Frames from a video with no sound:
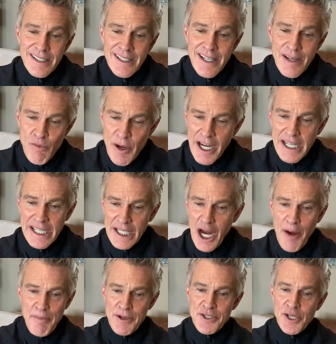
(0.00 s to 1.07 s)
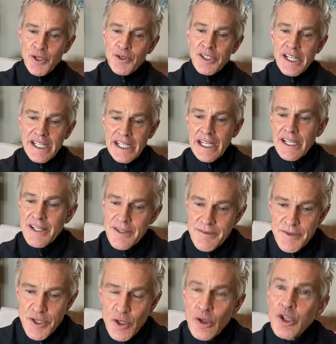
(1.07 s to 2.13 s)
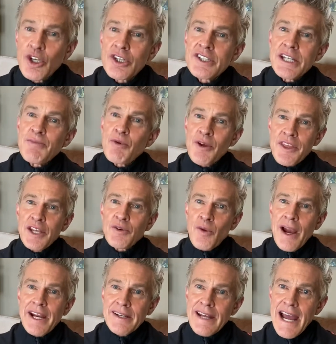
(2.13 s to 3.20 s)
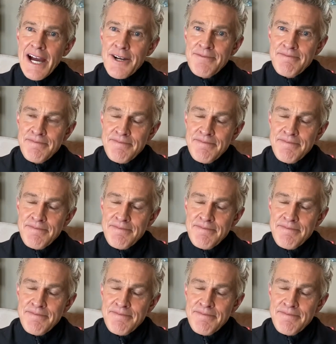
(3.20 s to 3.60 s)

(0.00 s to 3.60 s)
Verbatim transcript: and we're getting an opportunity to look deep within right now